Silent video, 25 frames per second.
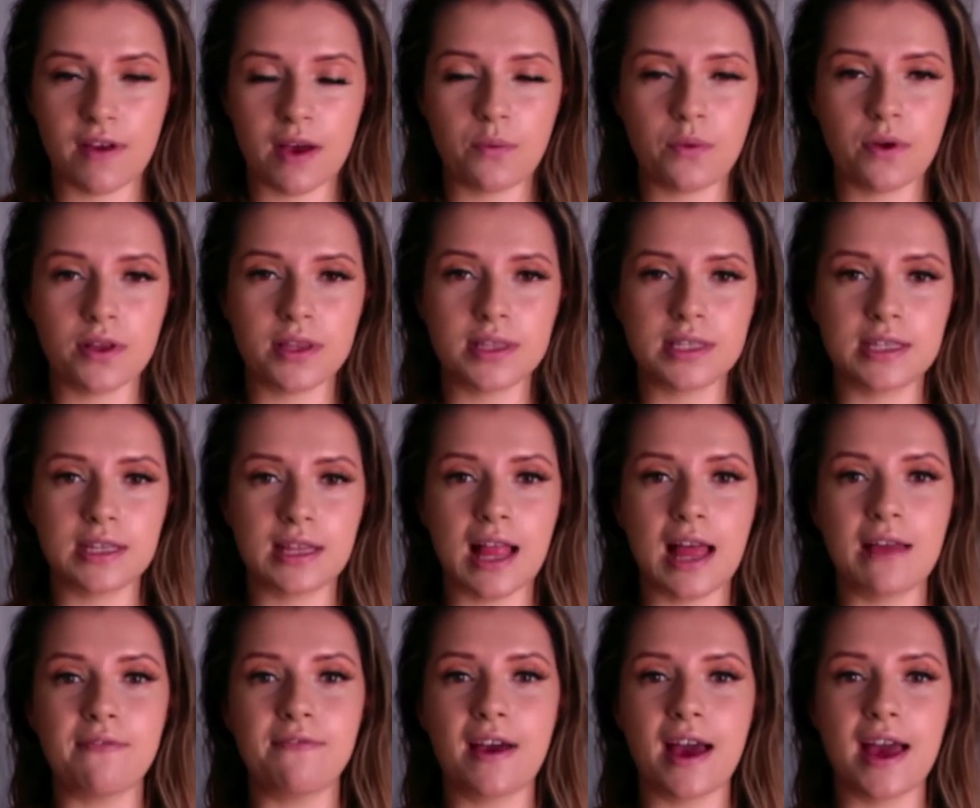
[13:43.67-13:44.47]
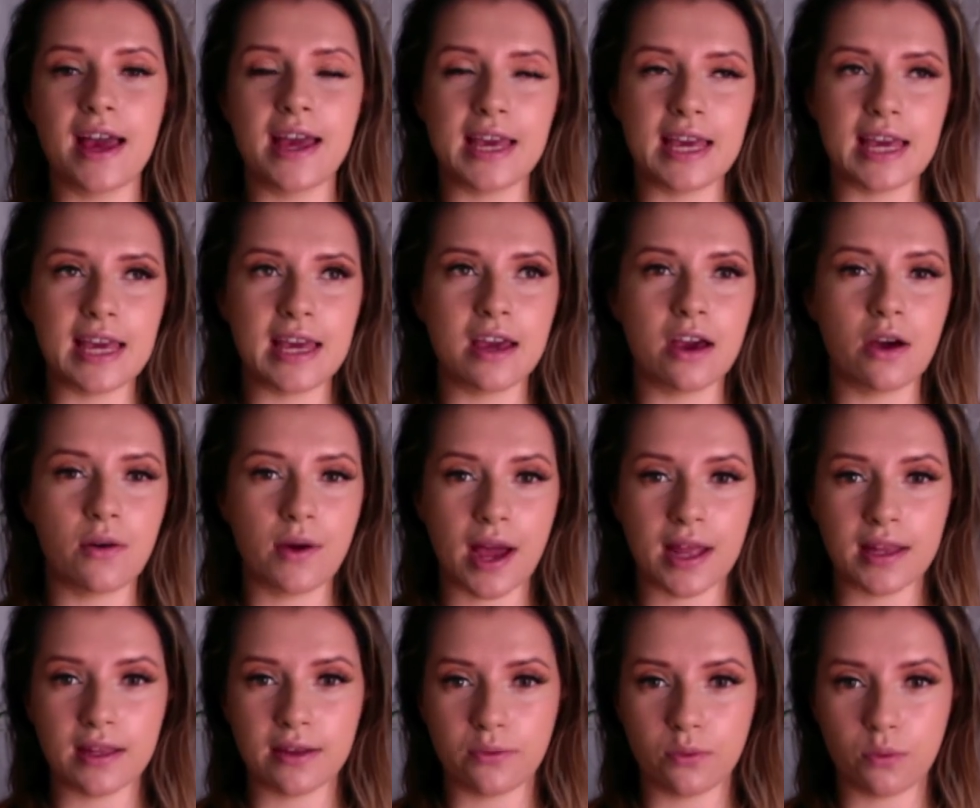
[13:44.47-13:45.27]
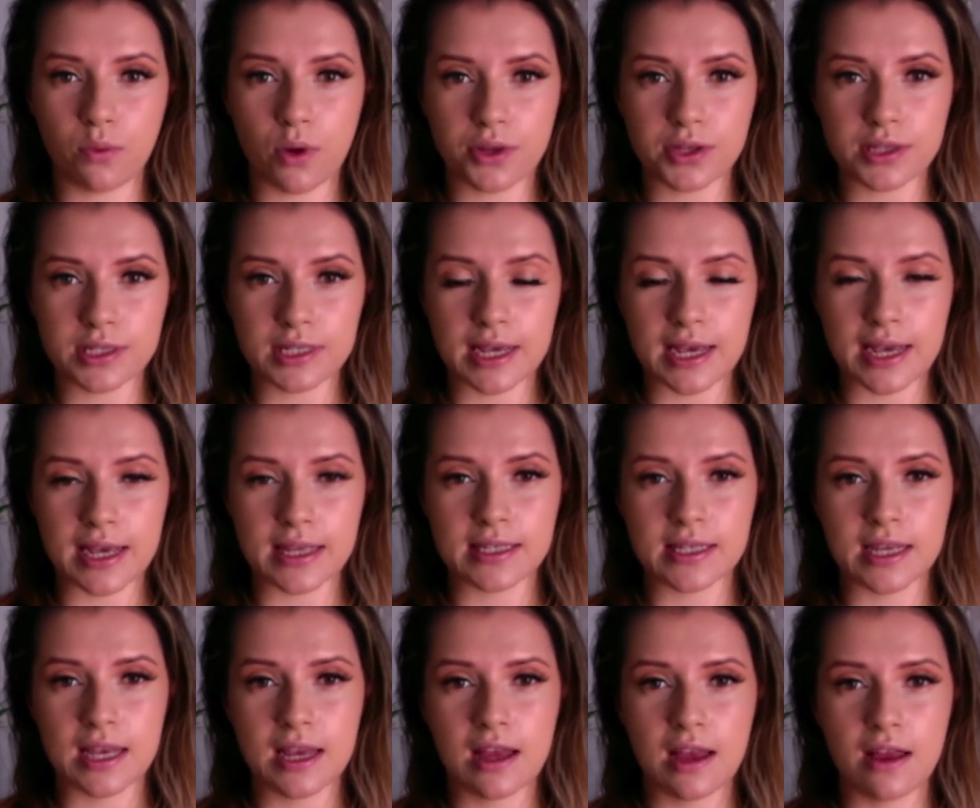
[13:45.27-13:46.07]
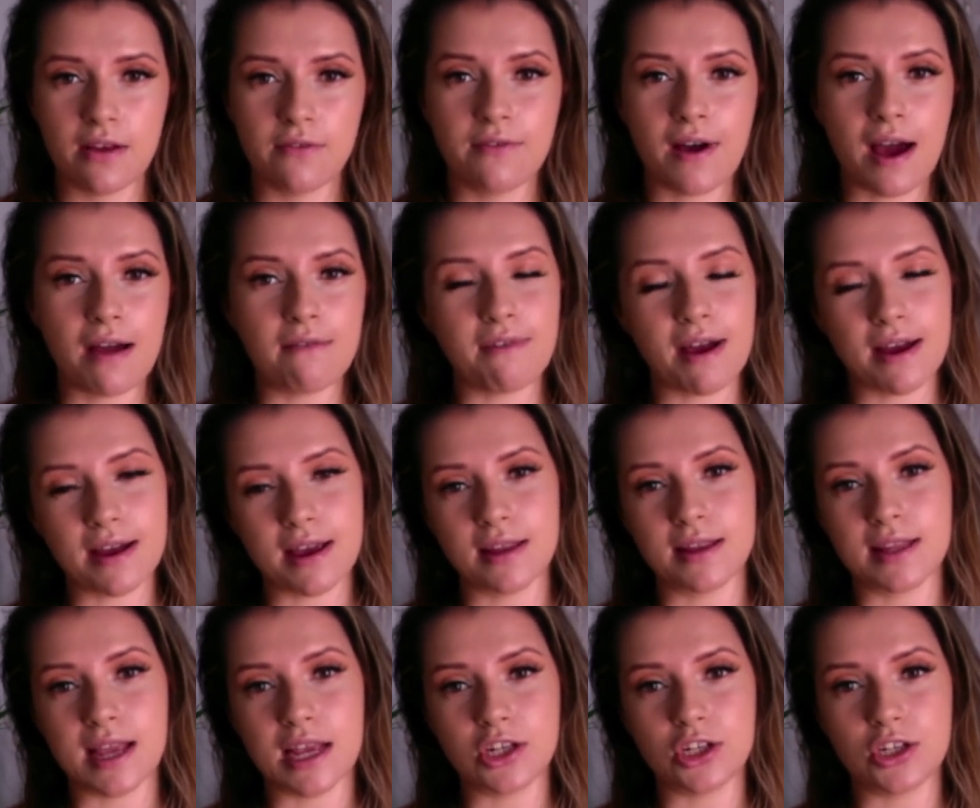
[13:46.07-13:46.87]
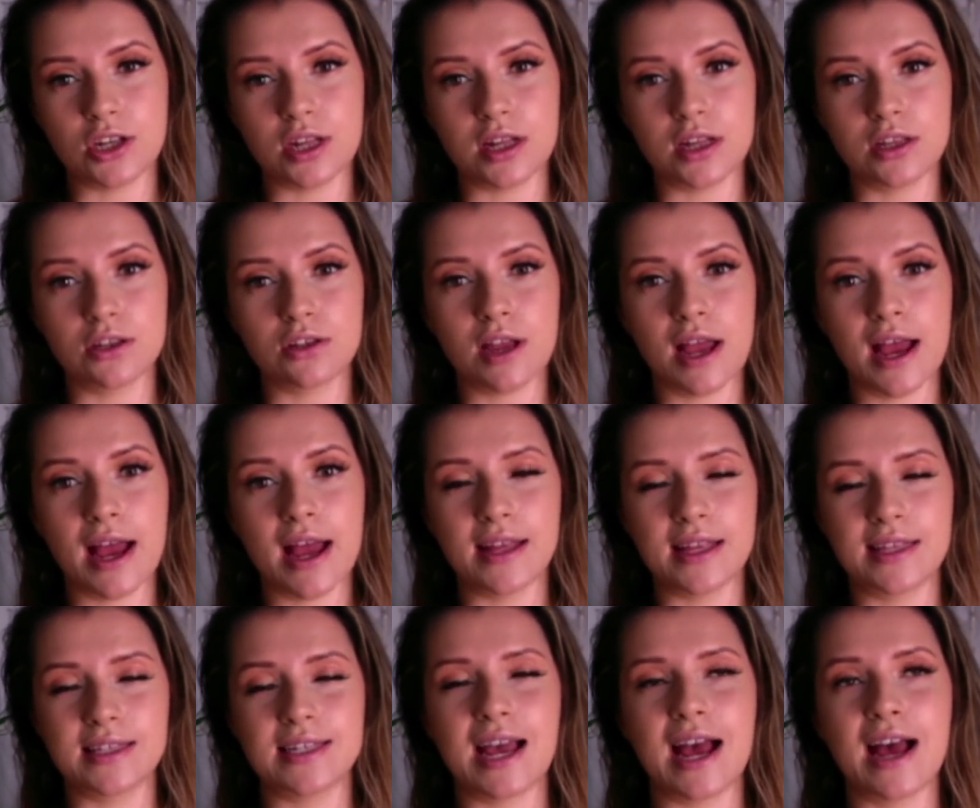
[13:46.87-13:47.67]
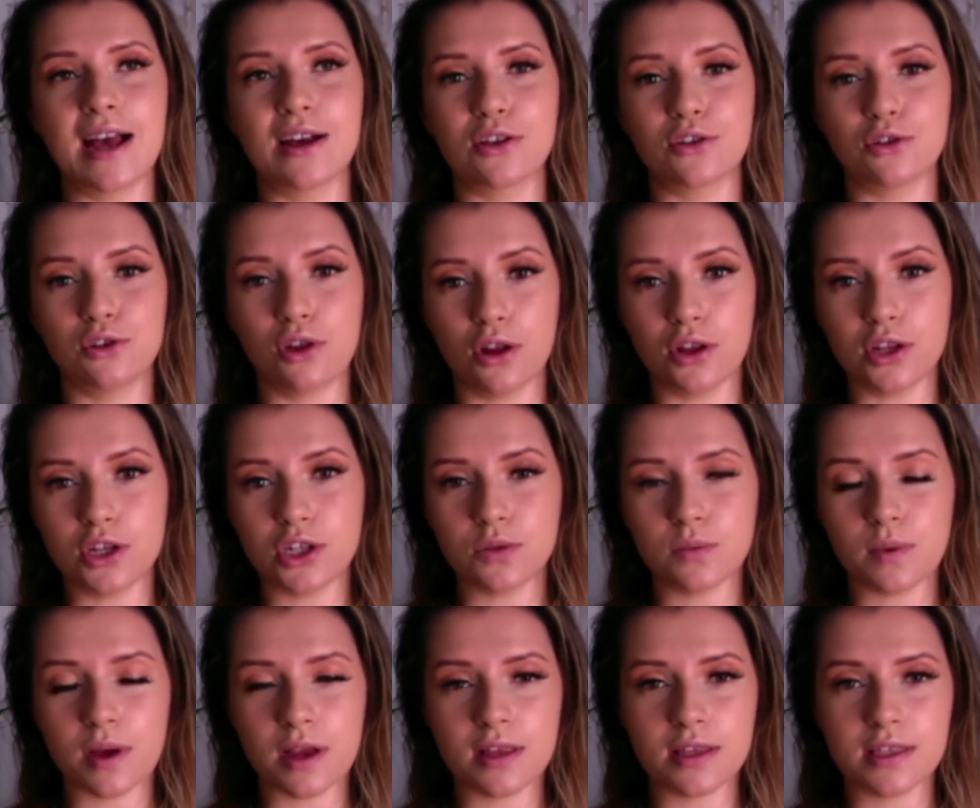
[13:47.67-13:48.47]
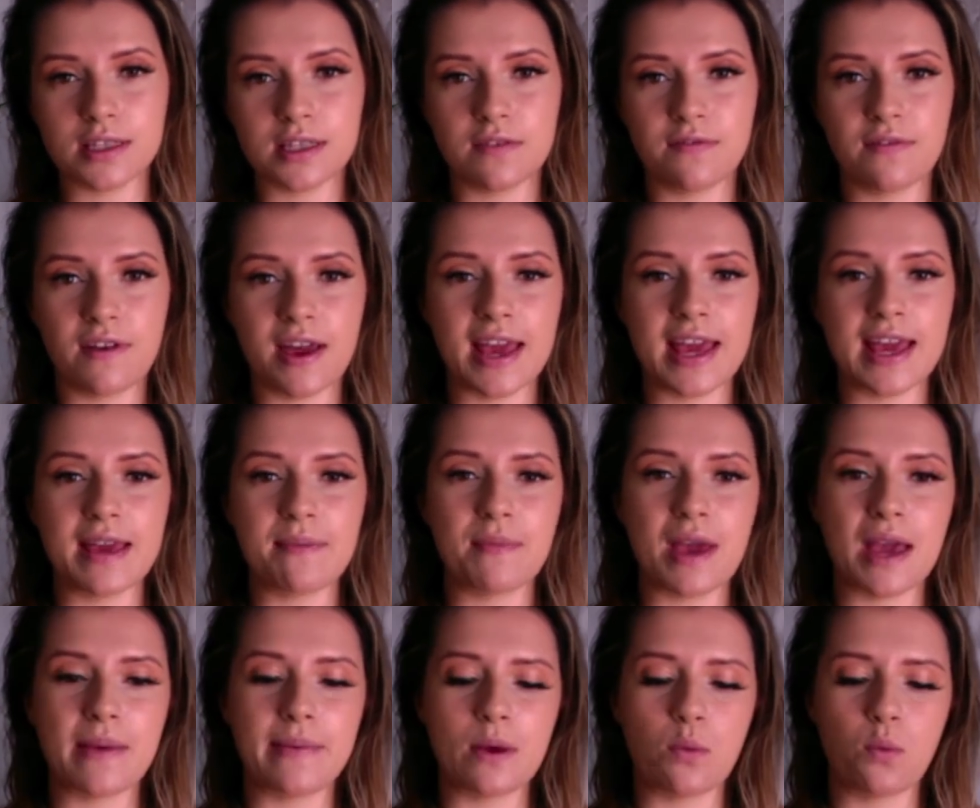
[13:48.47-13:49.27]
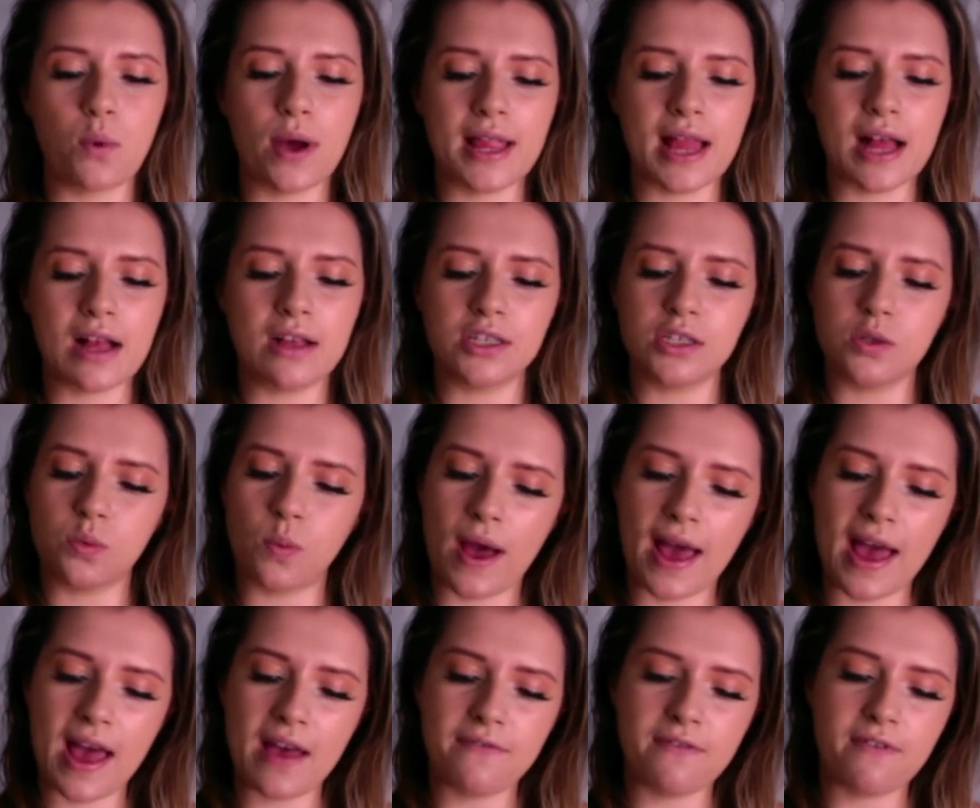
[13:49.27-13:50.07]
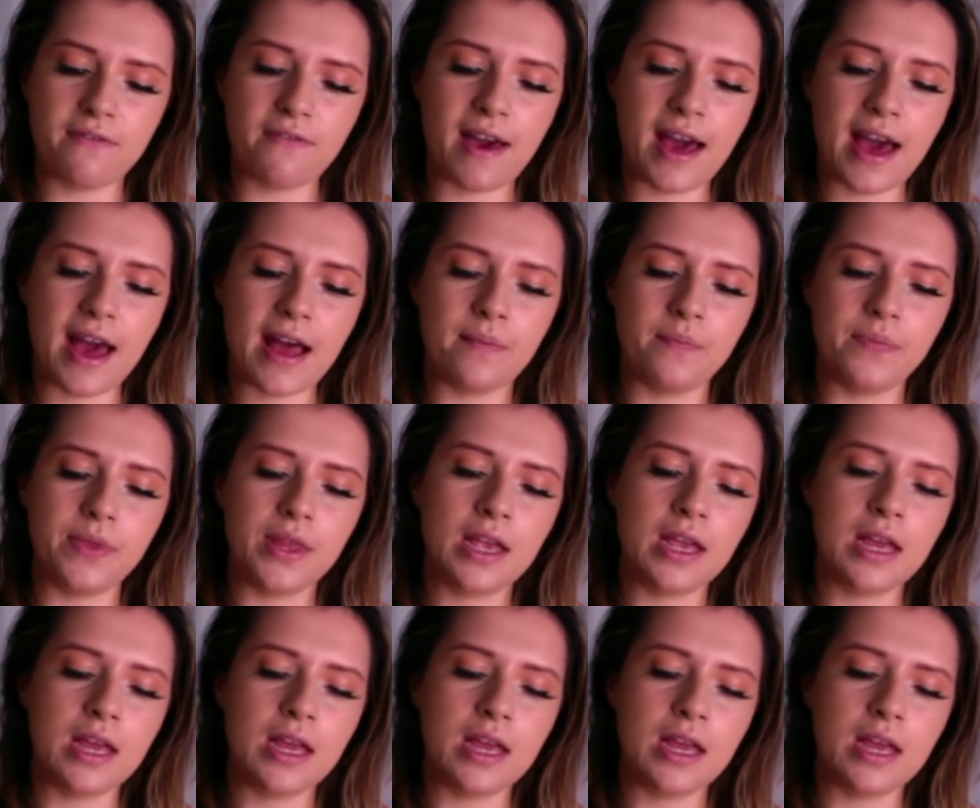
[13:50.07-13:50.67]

They want, like, their ego kind of wanted that recognition and acknowledgement, so they maybe went elsewhere for that.